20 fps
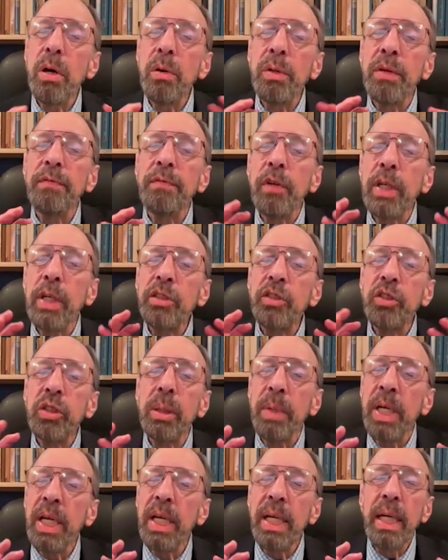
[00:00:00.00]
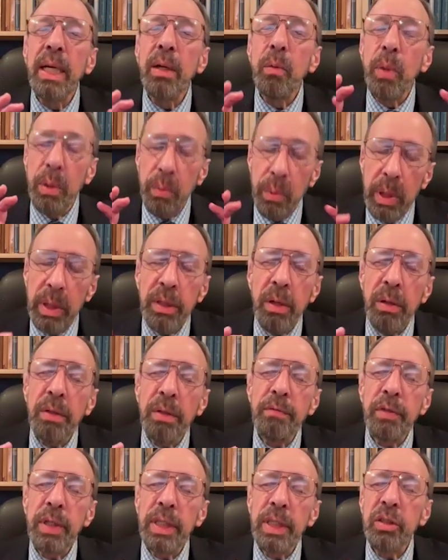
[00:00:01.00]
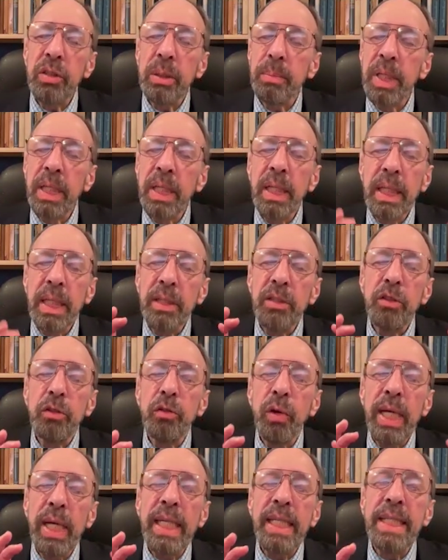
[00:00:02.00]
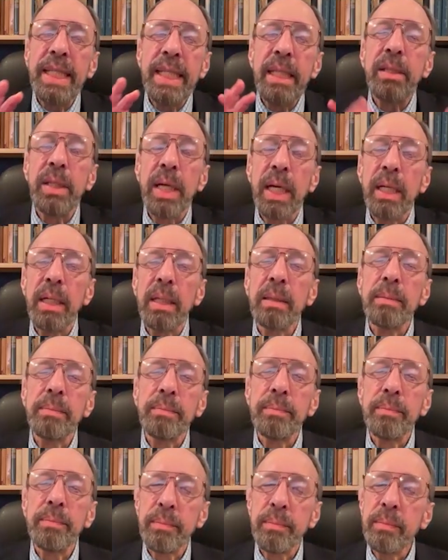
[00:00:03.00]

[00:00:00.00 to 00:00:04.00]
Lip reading: we know the friendship. We will know the friendship in great detail.